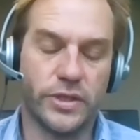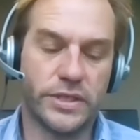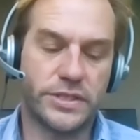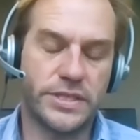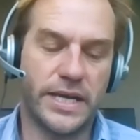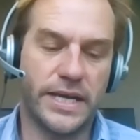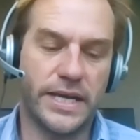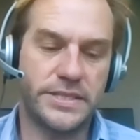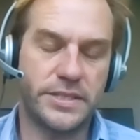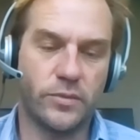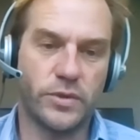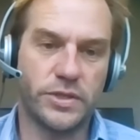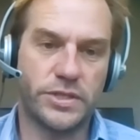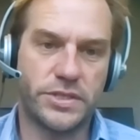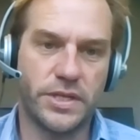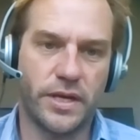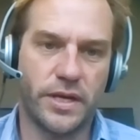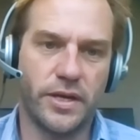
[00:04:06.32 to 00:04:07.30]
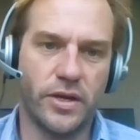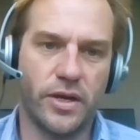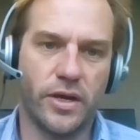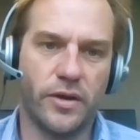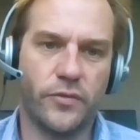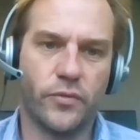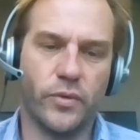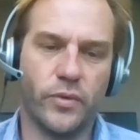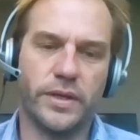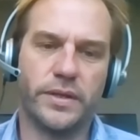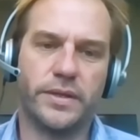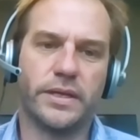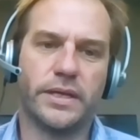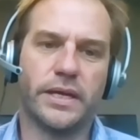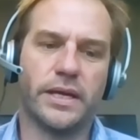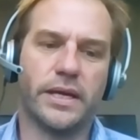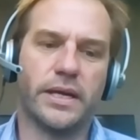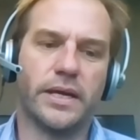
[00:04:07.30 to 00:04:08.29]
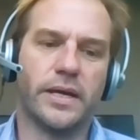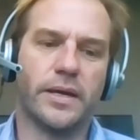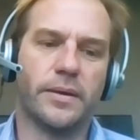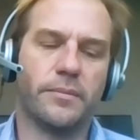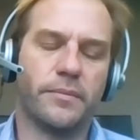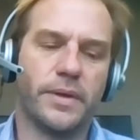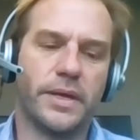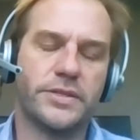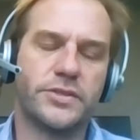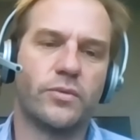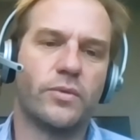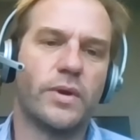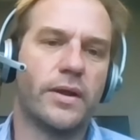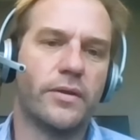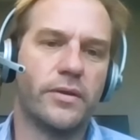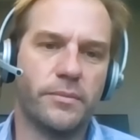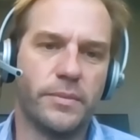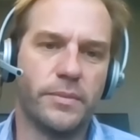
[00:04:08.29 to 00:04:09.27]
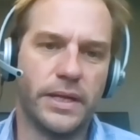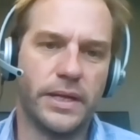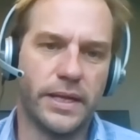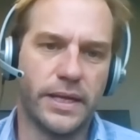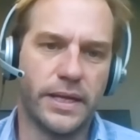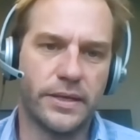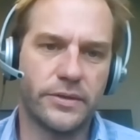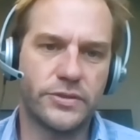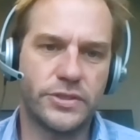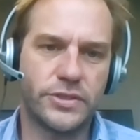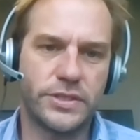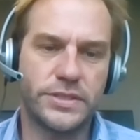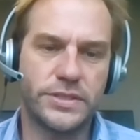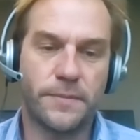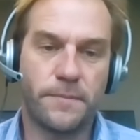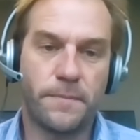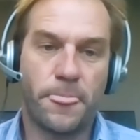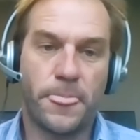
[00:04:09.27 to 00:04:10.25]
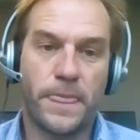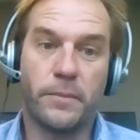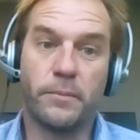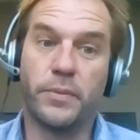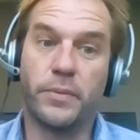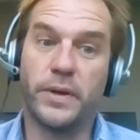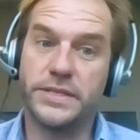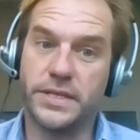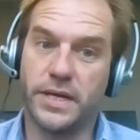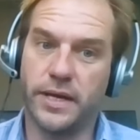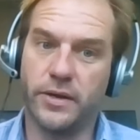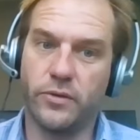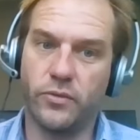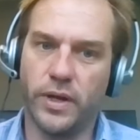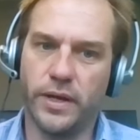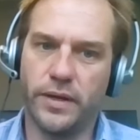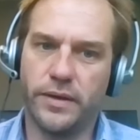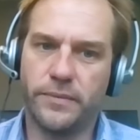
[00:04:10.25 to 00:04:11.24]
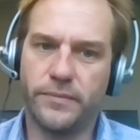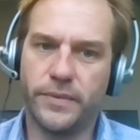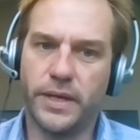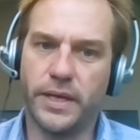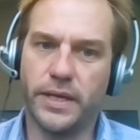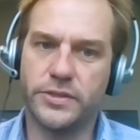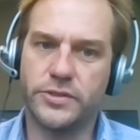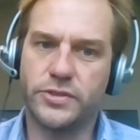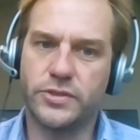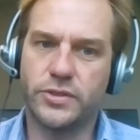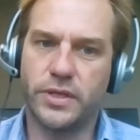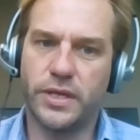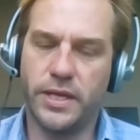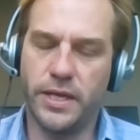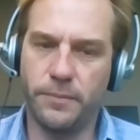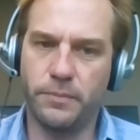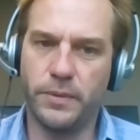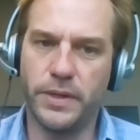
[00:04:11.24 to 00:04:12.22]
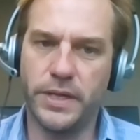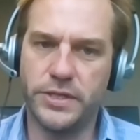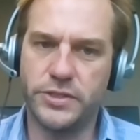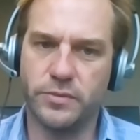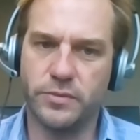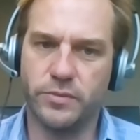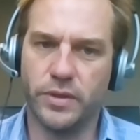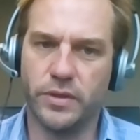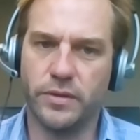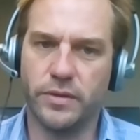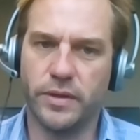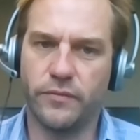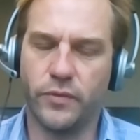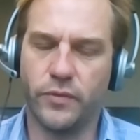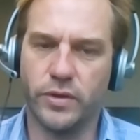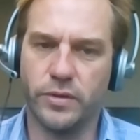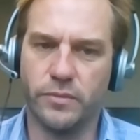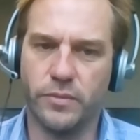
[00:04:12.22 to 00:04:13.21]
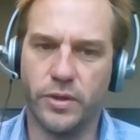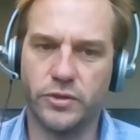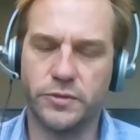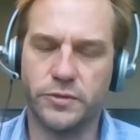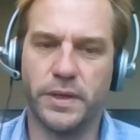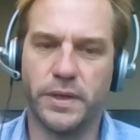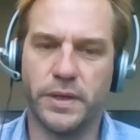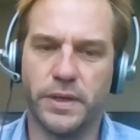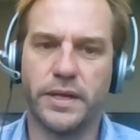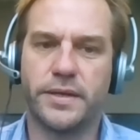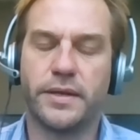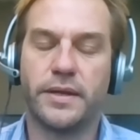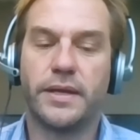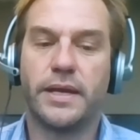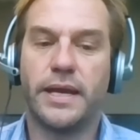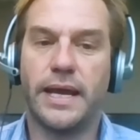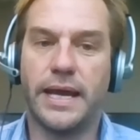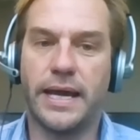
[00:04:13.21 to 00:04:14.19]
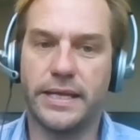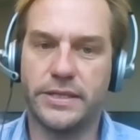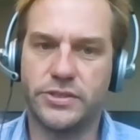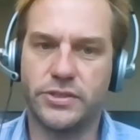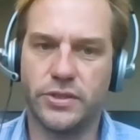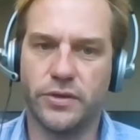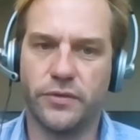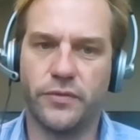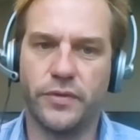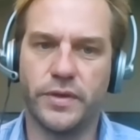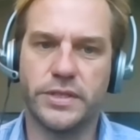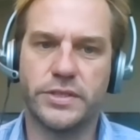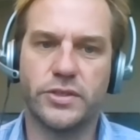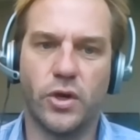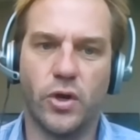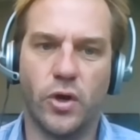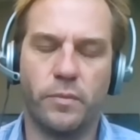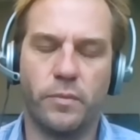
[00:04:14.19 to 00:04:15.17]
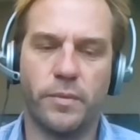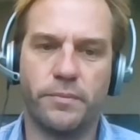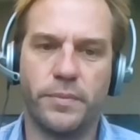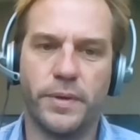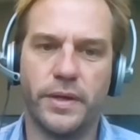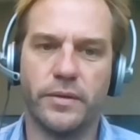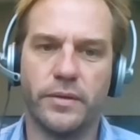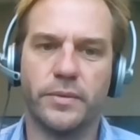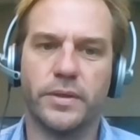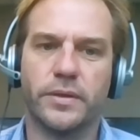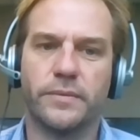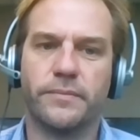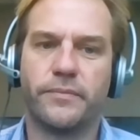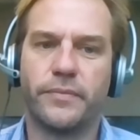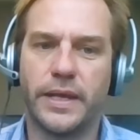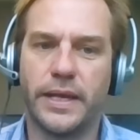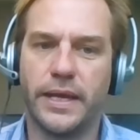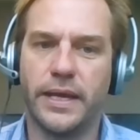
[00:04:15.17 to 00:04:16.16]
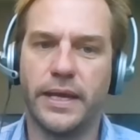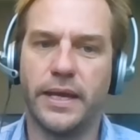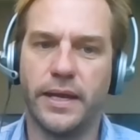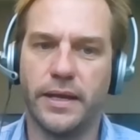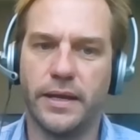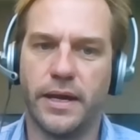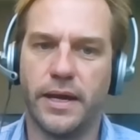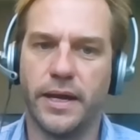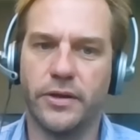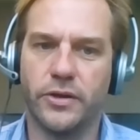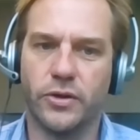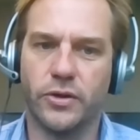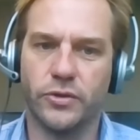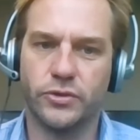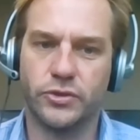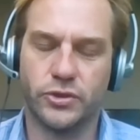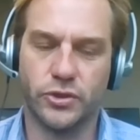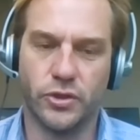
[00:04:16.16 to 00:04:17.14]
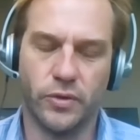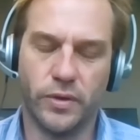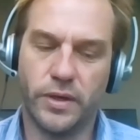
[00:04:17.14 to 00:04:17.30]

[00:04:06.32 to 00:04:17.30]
the size that we're starting off with um, is around a million ounces, but it's high grade. It's heap leachable for the most part, at surface, open pittable in Idaho. So,